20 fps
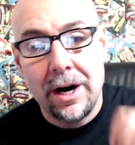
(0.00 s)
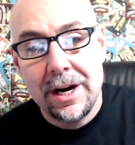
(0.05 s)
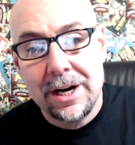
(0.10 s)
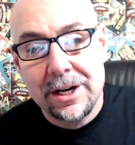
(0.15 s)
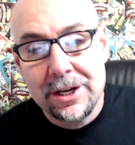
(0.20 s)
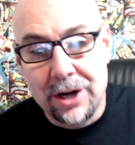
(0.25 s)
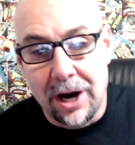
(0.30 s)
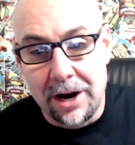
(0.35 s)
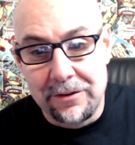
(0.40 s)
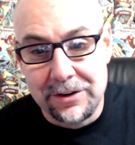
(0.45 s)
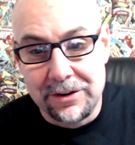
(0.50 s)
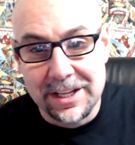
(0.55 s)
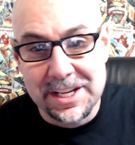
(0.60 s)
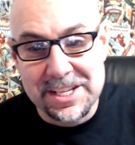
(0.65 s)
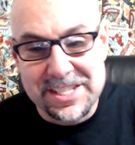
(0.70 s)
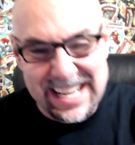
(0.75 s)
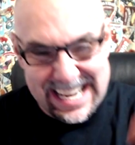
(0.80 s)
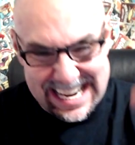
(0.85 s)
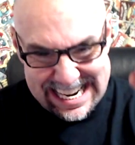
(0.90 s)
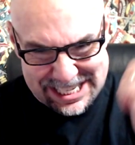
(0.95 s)

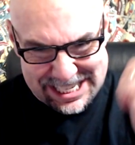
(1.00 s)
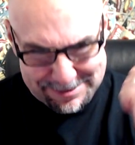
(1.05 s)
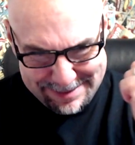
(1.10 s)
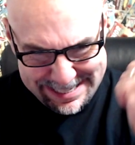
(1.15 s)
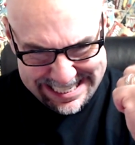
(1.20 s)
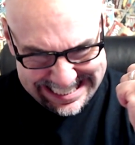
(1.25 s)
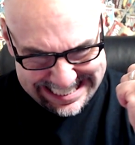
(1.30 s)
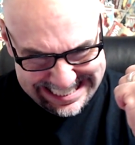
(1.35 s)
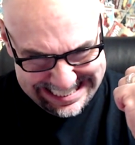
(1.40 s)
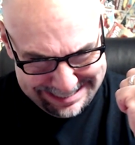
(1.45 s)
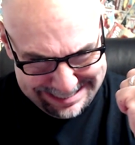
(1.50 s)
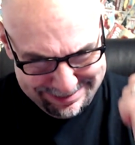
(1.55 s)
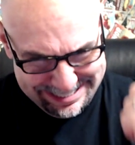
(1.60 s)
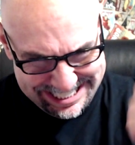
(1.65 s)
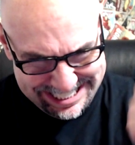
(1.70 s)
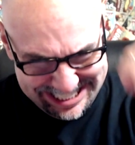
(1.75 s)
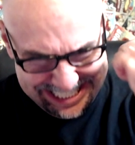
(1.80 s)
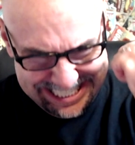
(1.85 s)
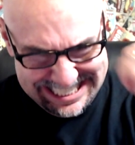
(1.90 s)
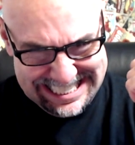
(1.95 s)
coverless X-Men
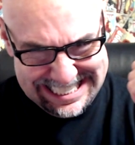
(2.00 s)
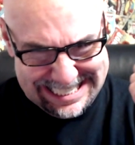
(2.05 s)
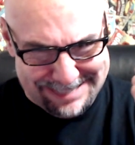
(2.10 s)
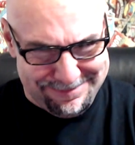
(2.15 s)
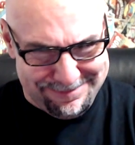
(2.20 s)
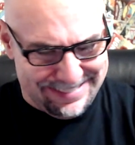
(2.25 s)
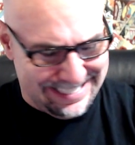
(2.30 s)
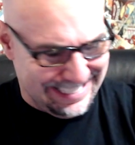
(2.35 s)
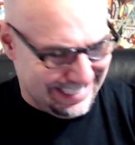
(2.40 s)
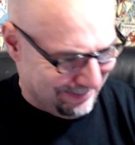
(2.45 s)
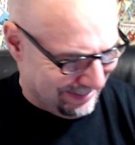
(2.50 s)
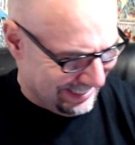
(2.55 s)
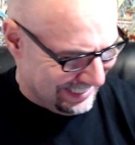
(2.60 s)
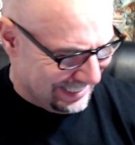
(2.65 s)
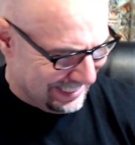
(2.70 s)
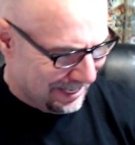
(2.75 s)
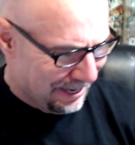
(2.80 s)
comics. Yep, baby.